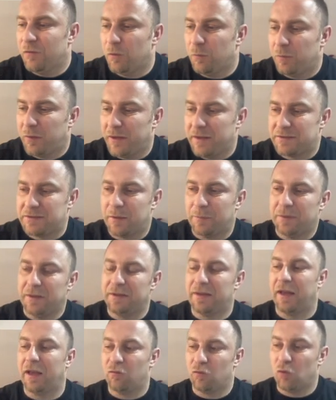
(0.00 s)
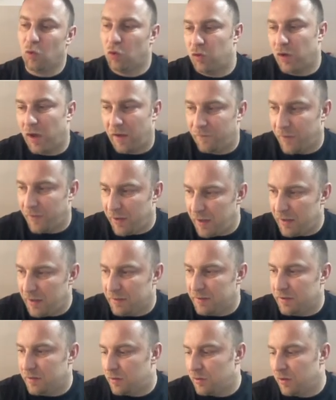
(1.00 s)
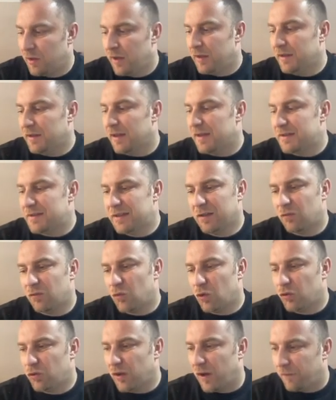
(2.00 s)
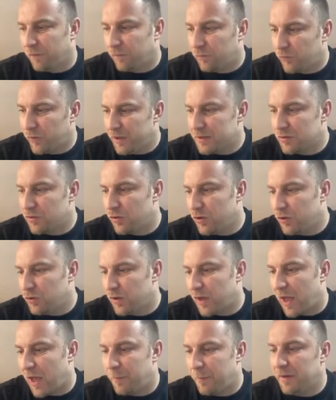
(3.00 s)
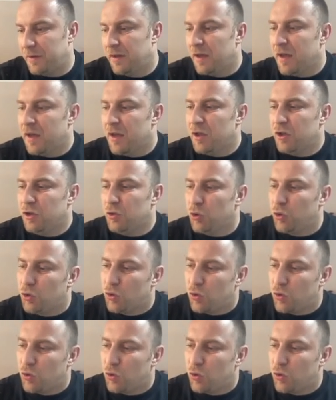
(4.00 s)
you play something like rook to f eight here, then still rook to f three is going to happen. You